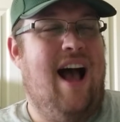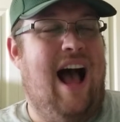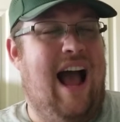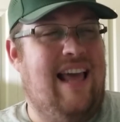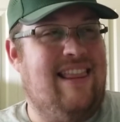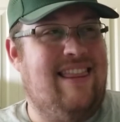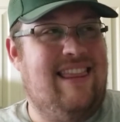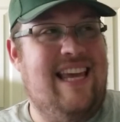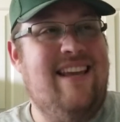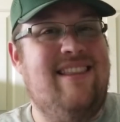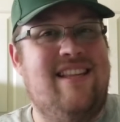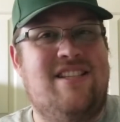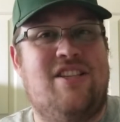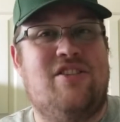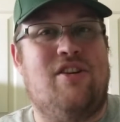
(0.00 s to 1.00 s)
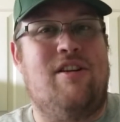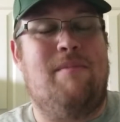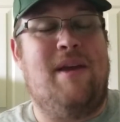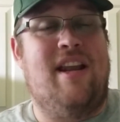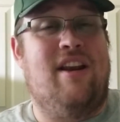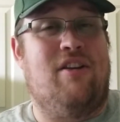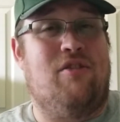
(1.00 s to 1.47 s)
I think this is going to
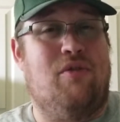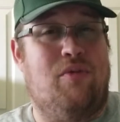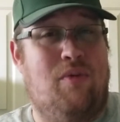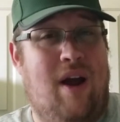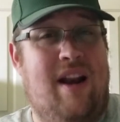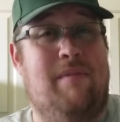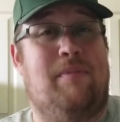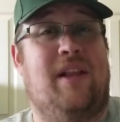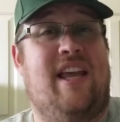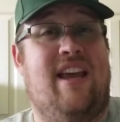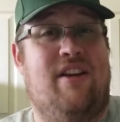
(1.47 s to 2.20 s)
be an incredibly,